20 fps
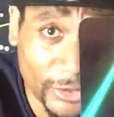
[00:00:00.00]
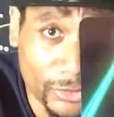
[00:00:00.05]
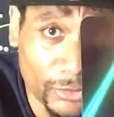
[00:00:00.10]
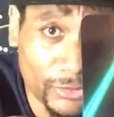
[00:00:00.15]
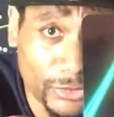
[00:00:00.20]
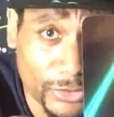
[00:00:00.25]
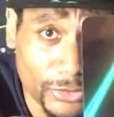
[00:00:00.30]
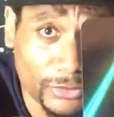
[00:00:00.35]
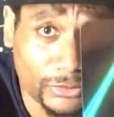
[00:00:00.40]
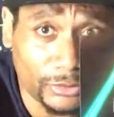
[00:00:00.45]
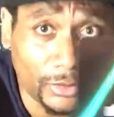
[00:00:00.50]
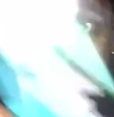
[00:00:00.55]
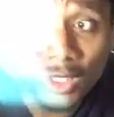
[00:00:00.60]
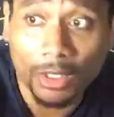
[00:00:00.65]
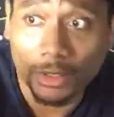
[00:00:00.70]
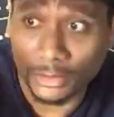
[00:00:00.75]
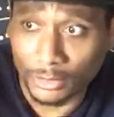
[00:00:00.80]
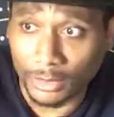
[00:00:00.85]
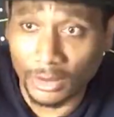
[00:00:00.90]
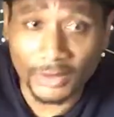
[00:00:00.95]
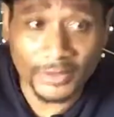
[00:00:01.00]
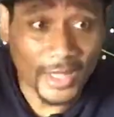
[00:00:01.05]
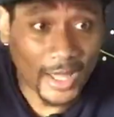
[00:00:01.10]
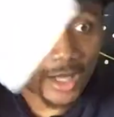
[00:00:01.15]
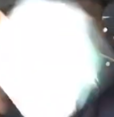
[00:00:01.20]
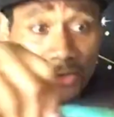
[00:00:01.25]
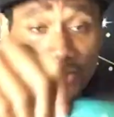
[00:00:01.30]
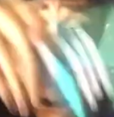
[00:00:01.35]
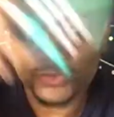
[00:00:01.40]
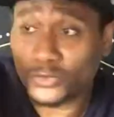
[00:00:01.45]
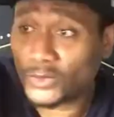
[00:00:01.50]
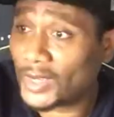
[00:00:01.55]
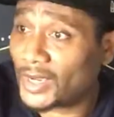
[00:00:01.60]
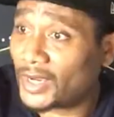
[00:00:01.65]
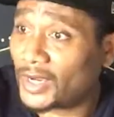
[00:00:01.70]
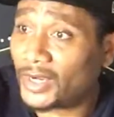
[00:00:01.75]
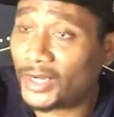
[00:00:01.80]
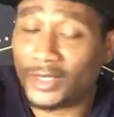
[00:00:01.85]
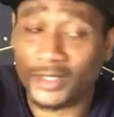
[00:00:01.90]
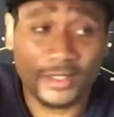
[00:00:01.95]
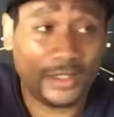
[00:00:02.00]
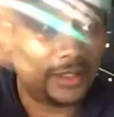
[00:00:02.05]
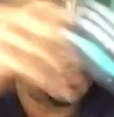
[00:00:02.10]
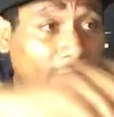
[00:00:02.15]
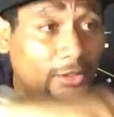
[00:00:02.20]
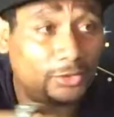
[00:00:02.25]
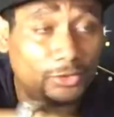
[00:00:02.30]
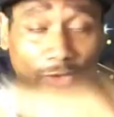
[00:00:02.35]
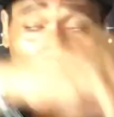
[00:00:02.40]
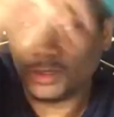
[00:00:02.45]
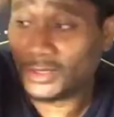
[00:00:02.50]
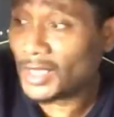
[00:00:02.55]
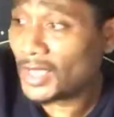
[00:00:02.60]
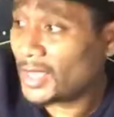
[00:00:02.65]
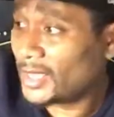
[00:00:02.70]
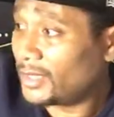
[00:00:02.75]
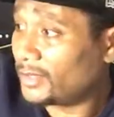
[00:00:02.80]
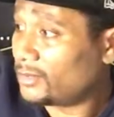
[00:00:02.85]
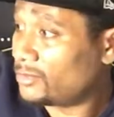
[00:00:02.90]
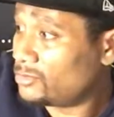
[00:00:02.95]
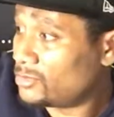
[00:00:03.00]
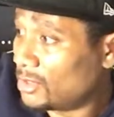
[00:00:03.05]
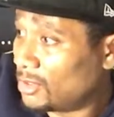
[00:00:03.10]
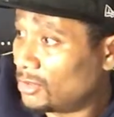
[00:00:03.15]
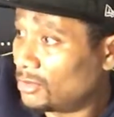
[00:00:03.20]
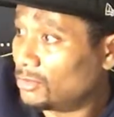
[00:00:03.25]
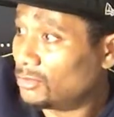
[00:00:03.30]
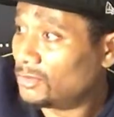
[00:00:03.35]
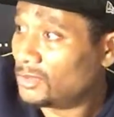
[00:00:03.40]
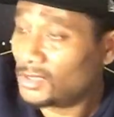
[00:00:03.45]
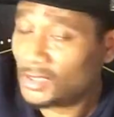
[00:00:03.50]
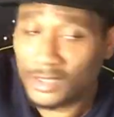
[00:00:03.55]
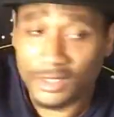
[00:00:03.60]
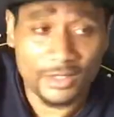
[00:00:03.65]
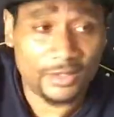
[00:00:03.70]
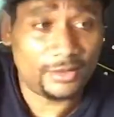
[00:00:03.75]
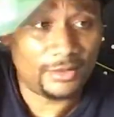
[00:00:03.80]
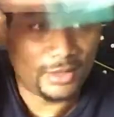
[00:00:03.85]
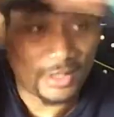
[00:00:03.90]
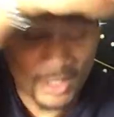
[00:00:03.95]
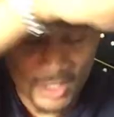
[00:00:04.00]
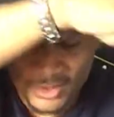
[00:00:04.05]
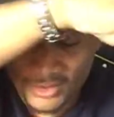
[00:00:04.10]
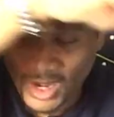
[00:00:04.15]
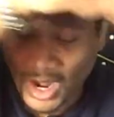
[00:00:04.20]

you to look elsewhere, look at, you know, other